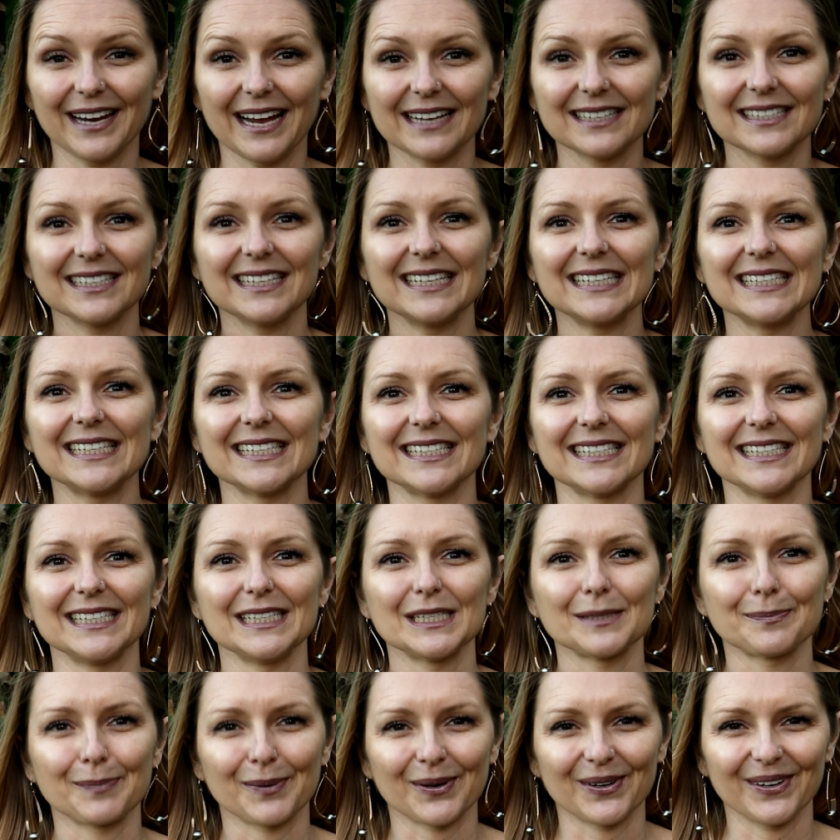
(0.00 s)
19
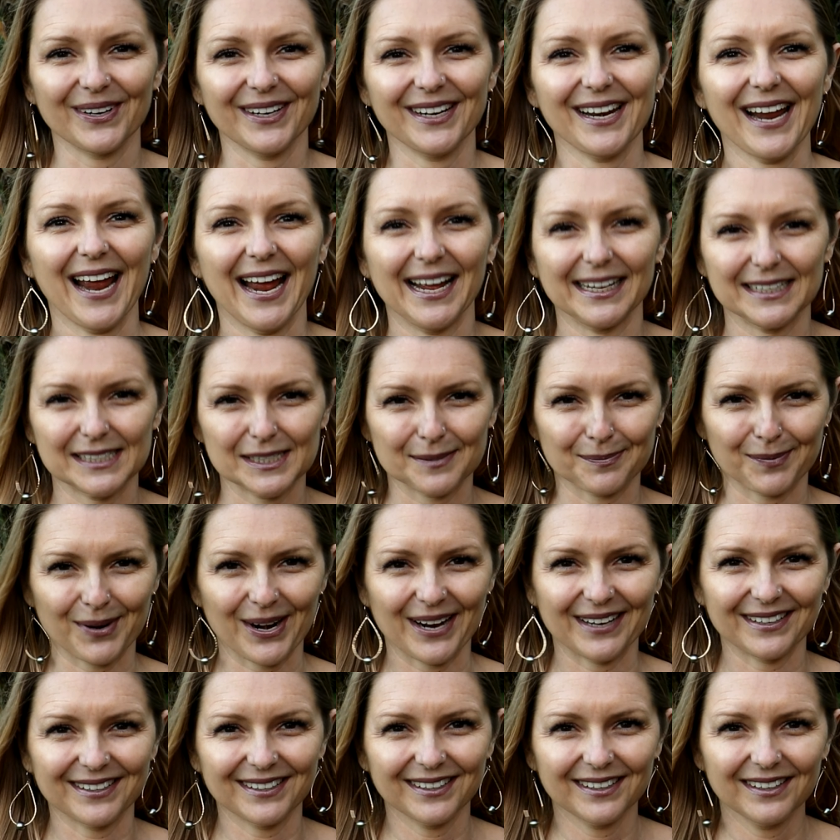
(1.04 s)
disease burden and
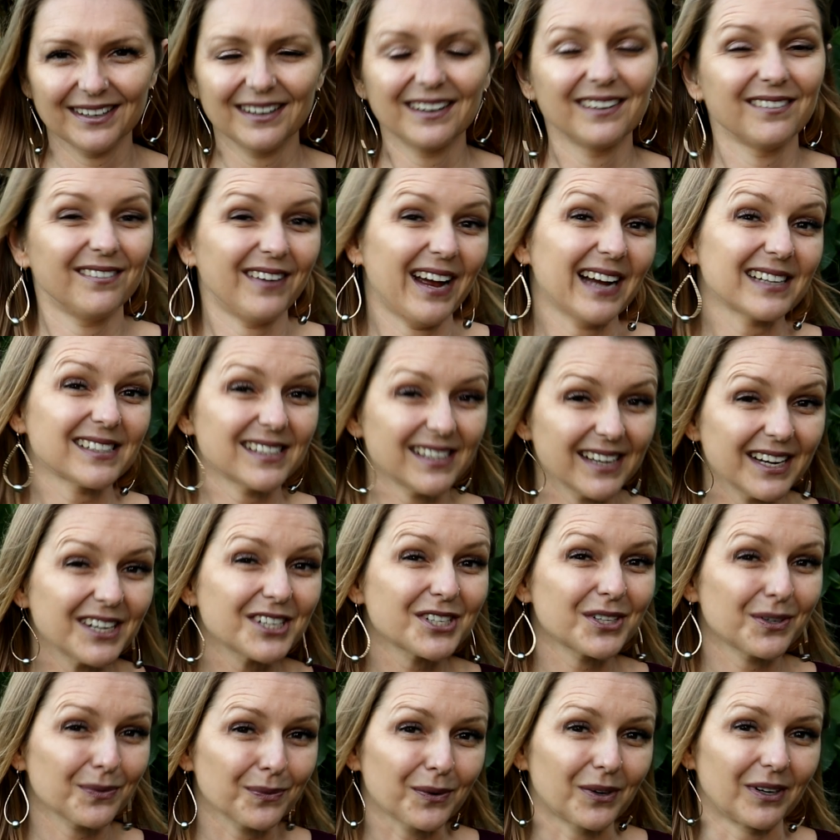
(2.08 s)
spread.
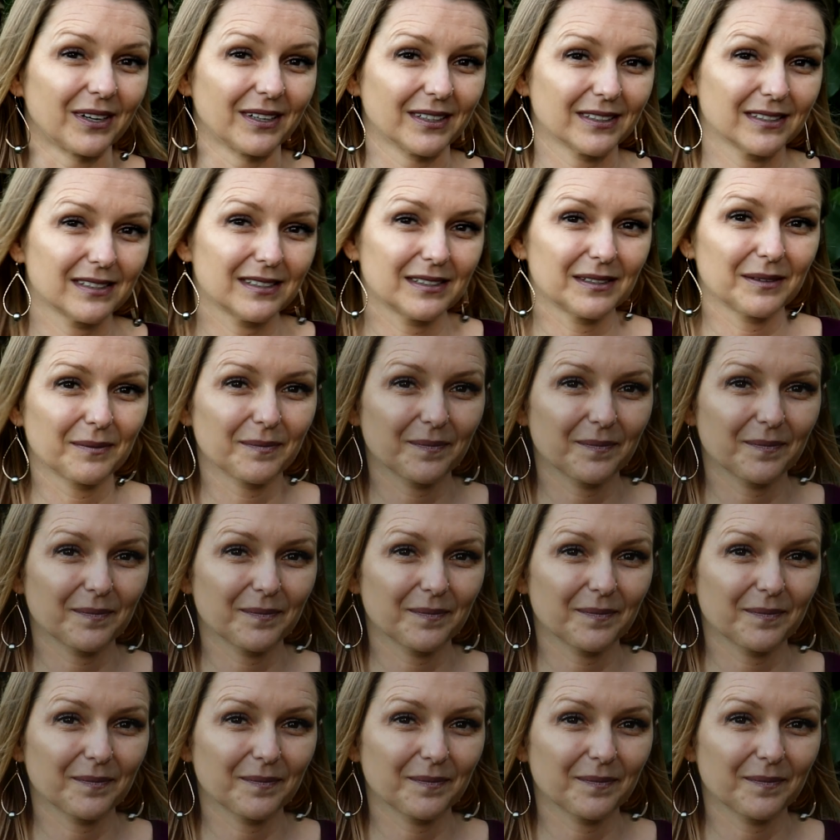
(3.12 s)
Vaccination works.